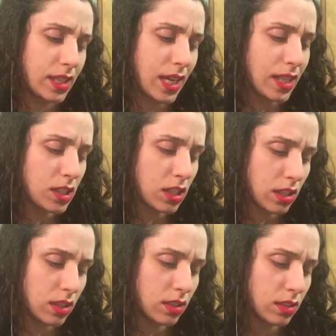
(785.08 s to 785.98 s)

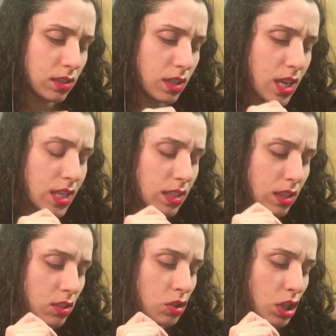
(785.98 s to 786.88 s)
gotcha,
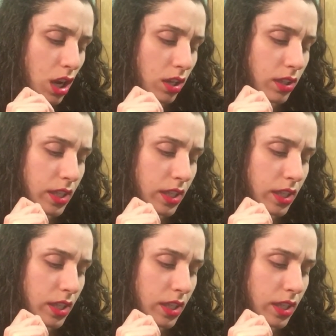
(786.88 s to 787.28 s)
sudden shock,